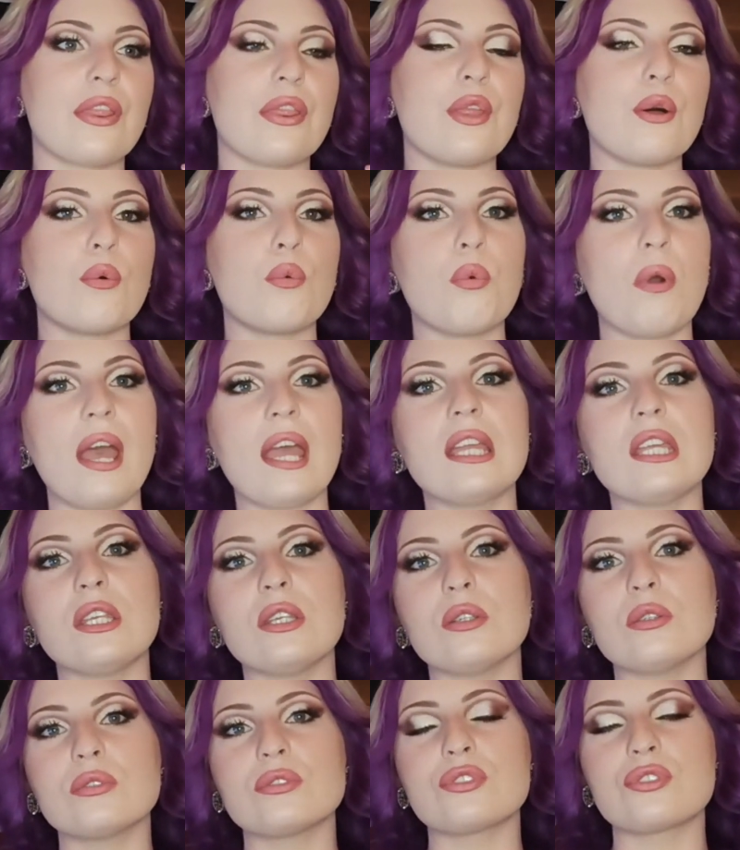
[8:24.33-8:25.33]
the way
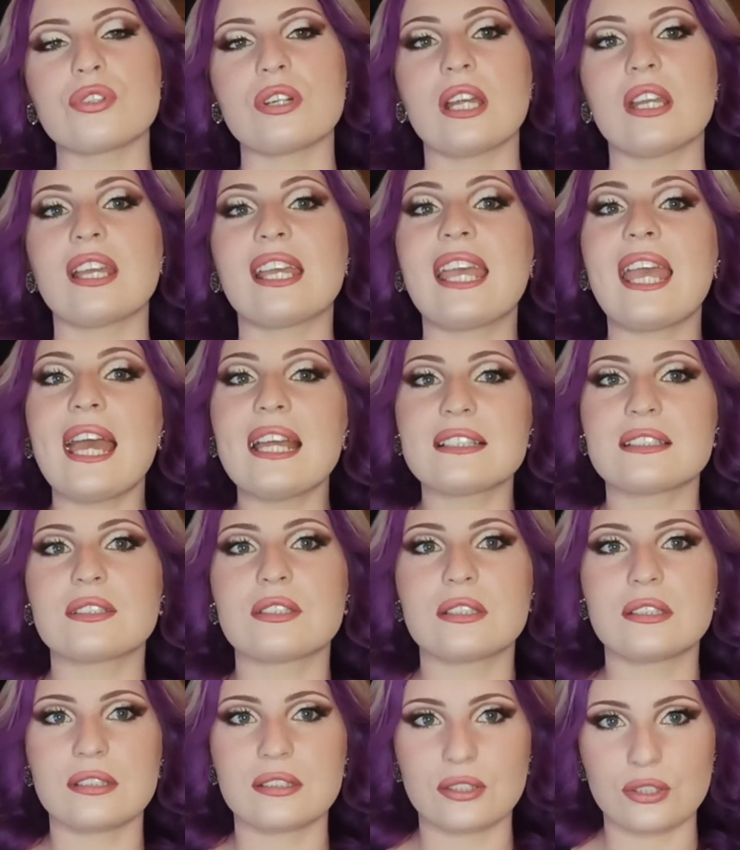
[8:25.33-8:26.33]
you try to
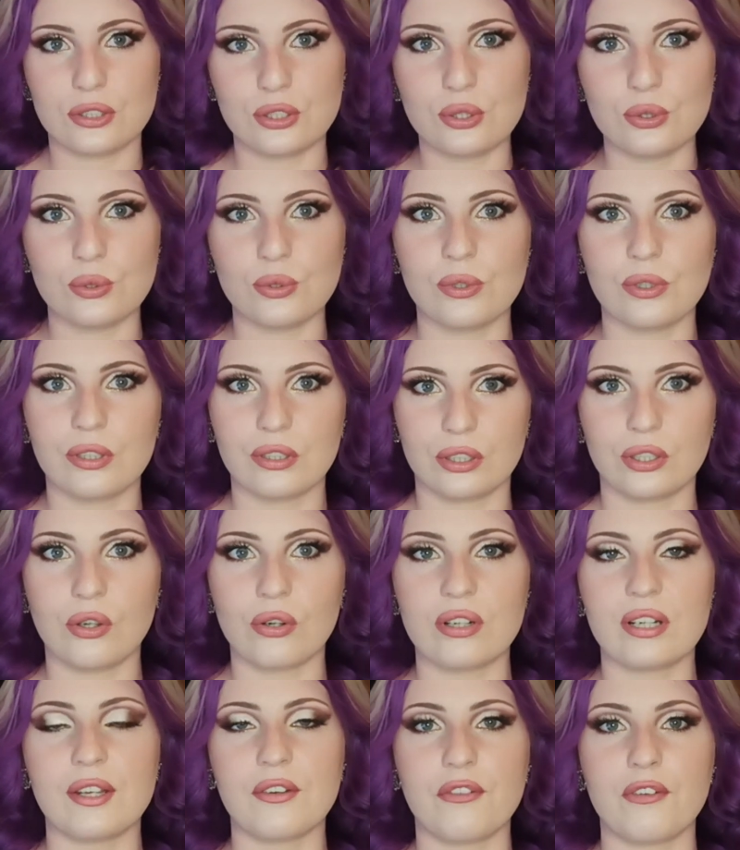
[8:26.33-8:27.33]
get to
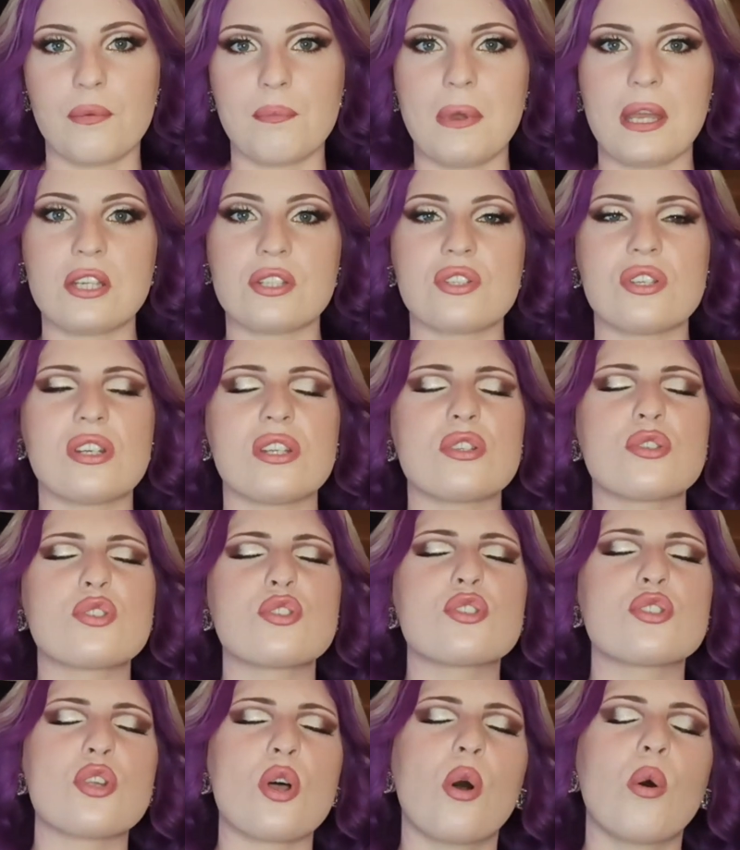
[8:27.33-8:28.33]
your information is
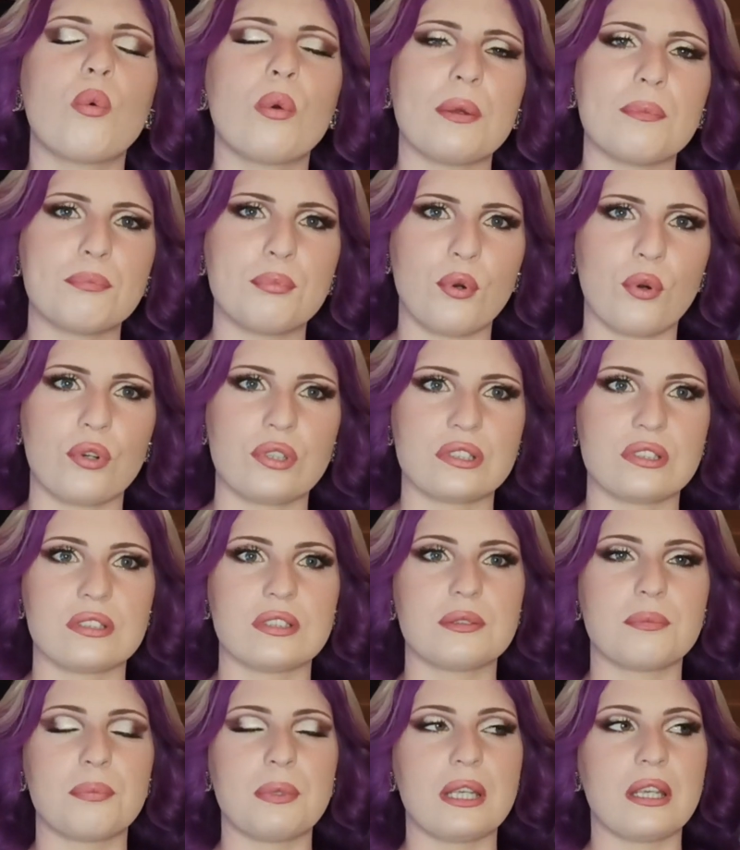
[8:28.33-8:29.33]
so
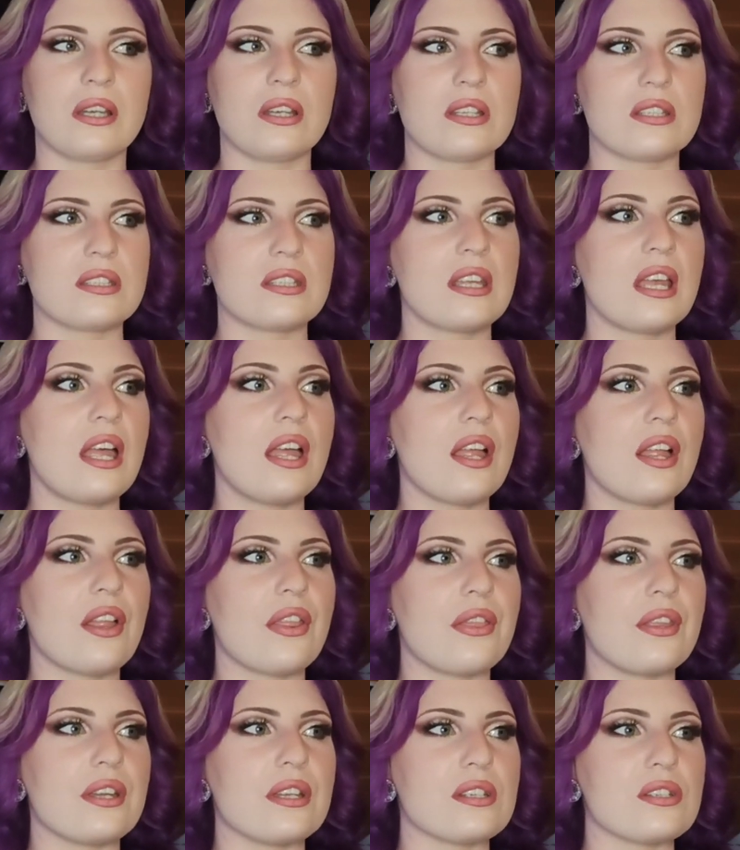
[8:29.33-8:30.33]
important, because
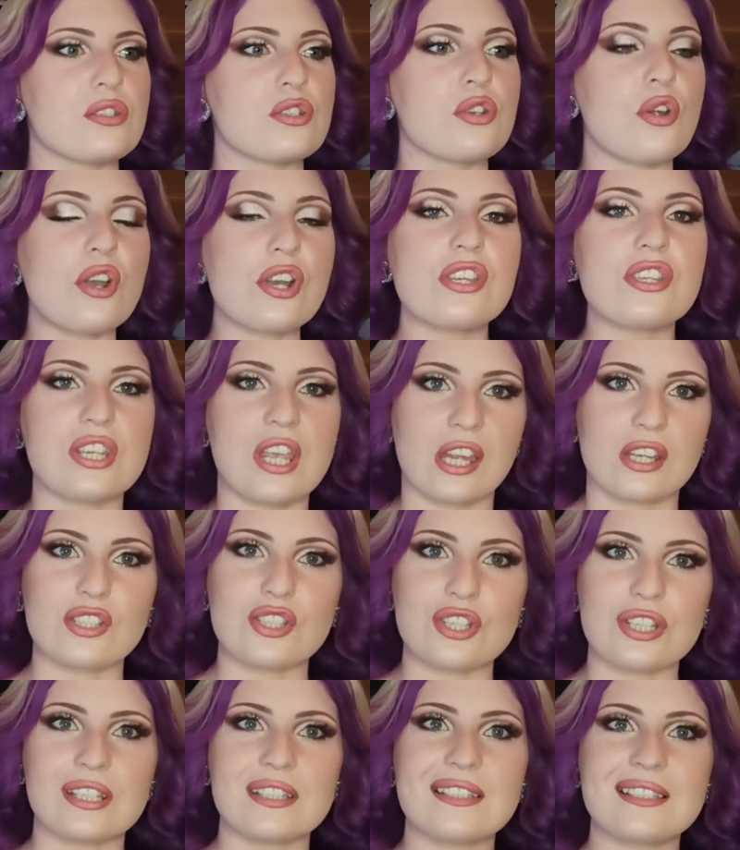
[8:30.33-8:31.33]
the search
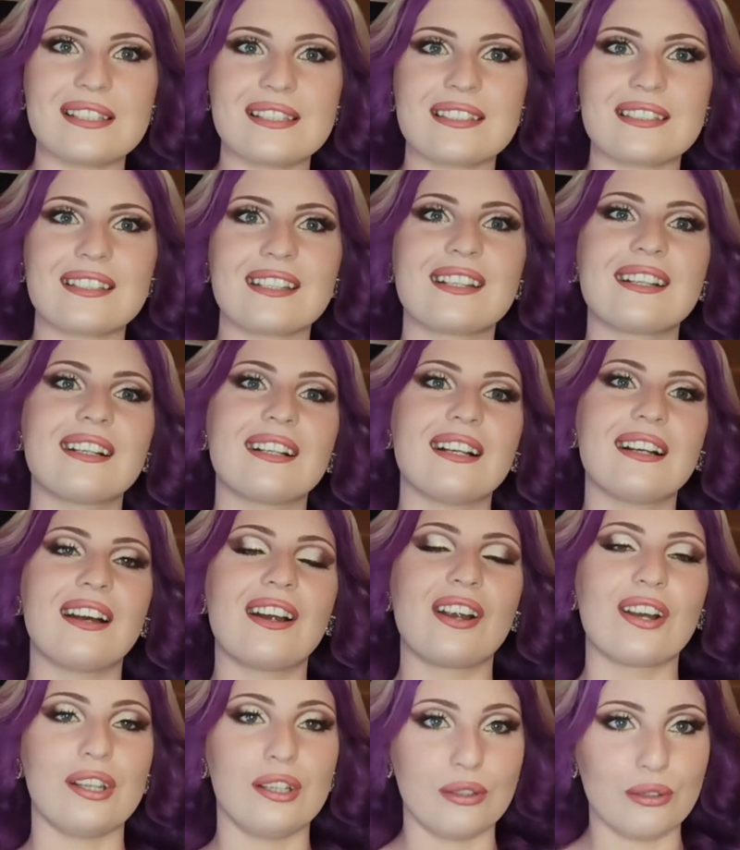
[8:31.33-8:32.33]
engines
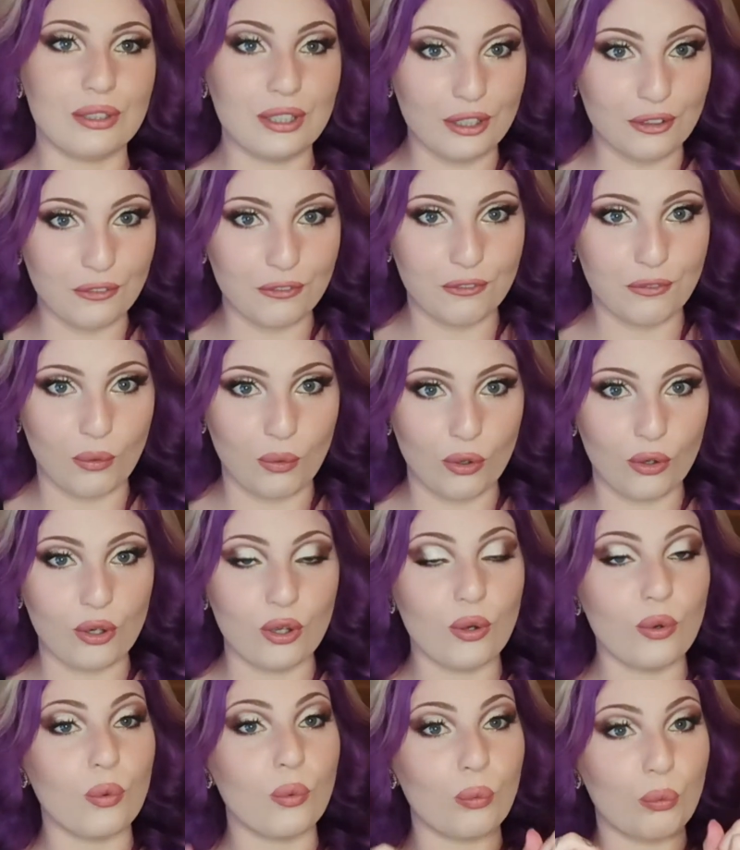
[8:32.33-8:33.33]
are looking for
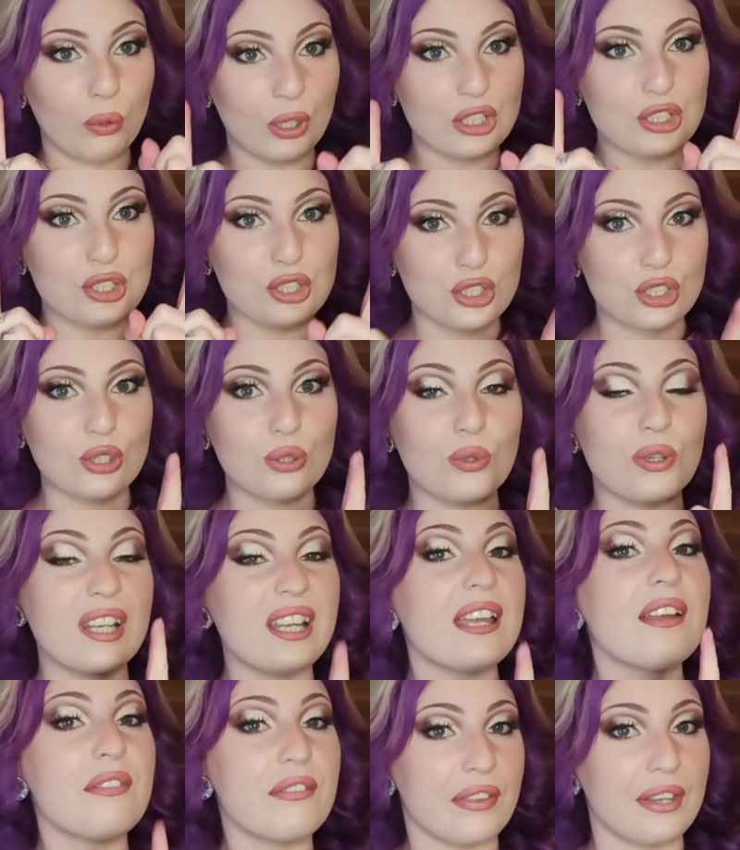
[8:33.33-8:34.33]
what you
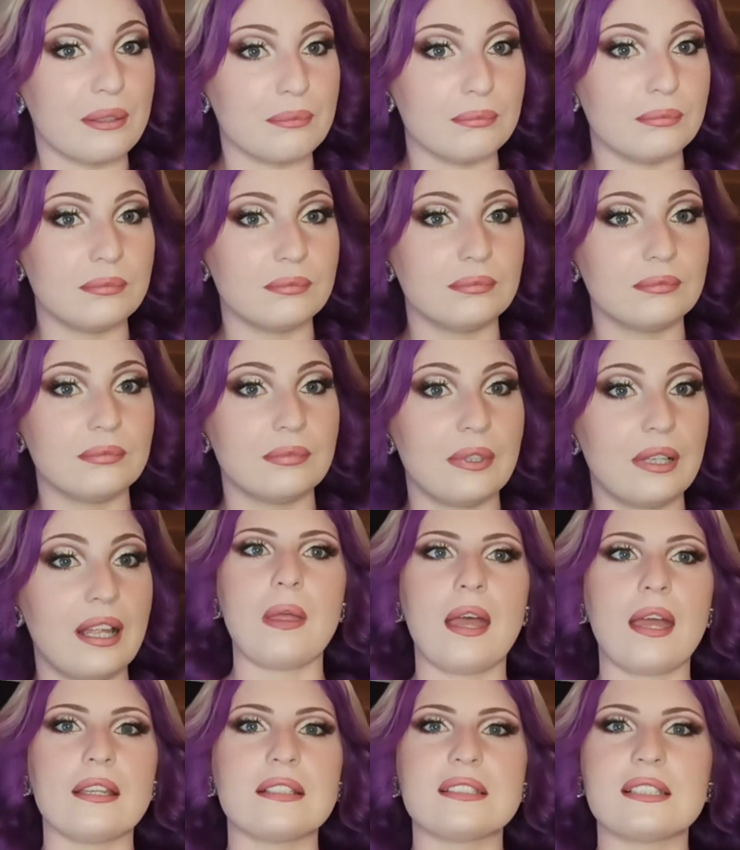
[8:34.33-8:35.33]
give them.
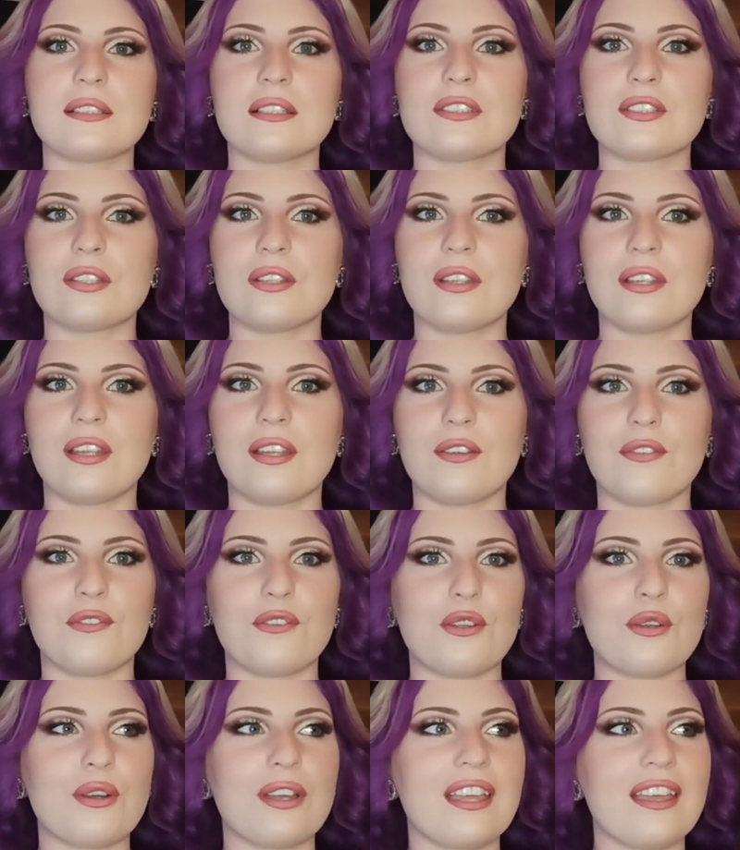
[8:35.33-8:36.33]
And if
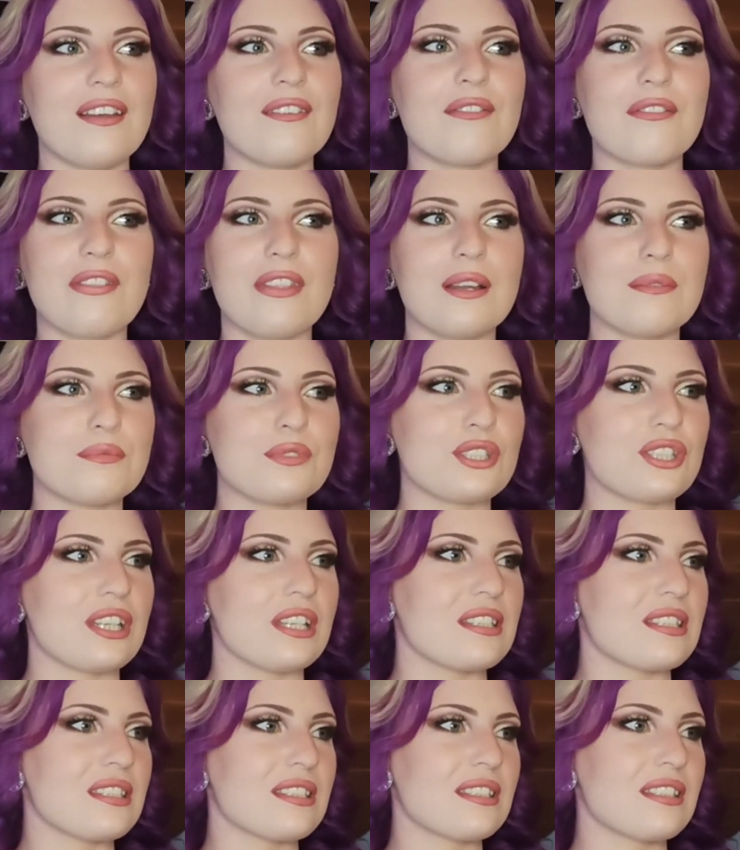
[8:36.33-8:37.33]
you give them
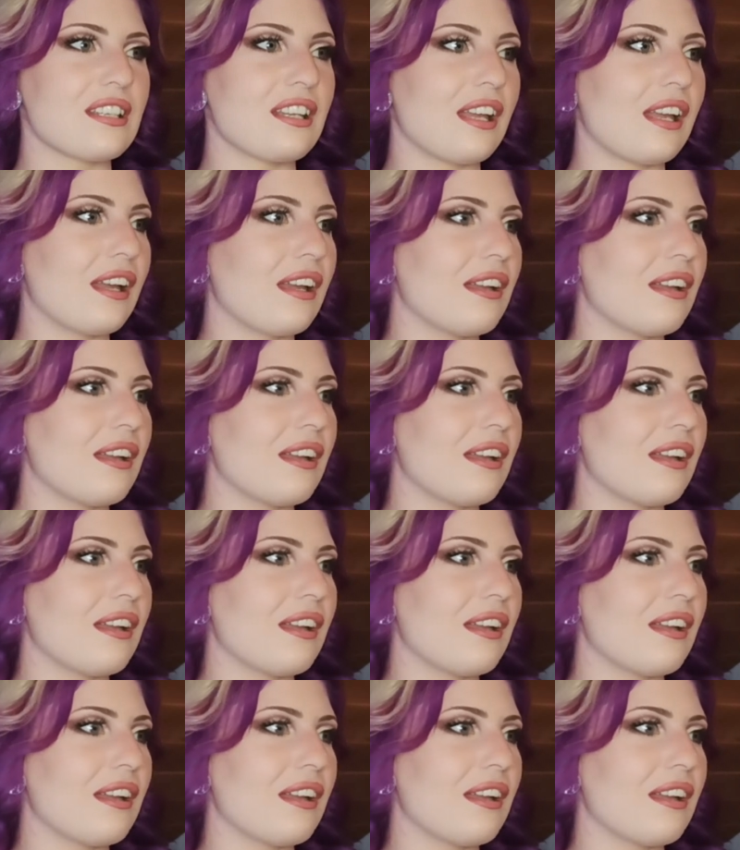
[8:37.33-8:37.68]
just